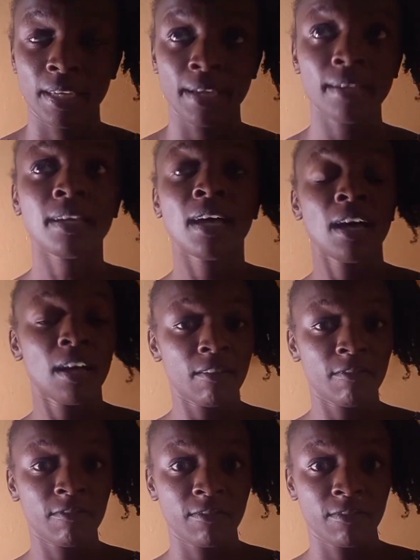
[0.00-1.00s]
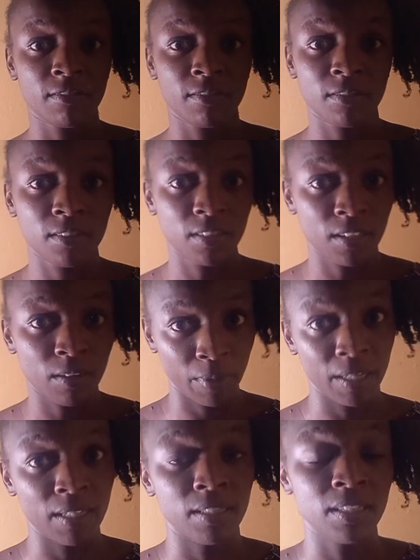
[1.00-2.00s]
Yeah.
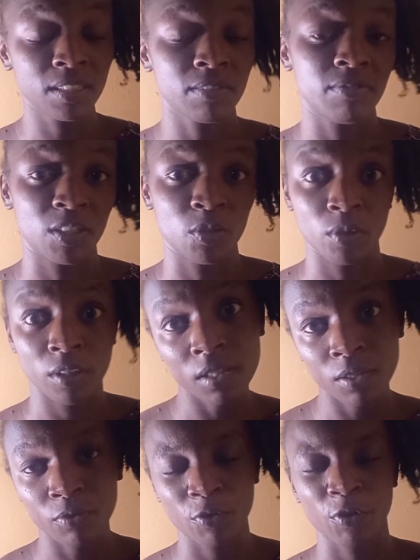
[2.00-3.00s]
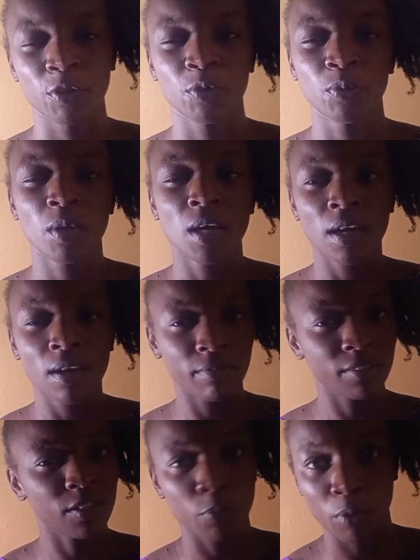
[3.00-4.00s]
Well, this video is for you.
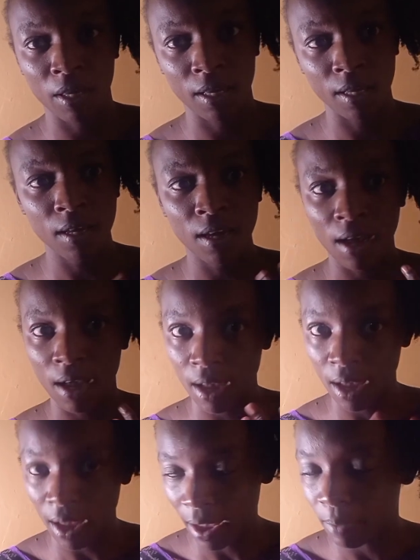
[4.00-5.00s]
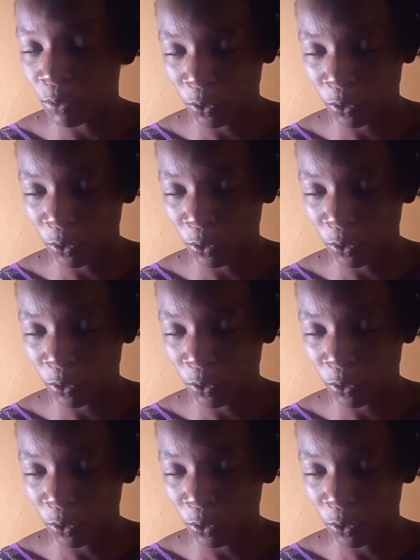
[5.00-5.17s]
Reason being, I'm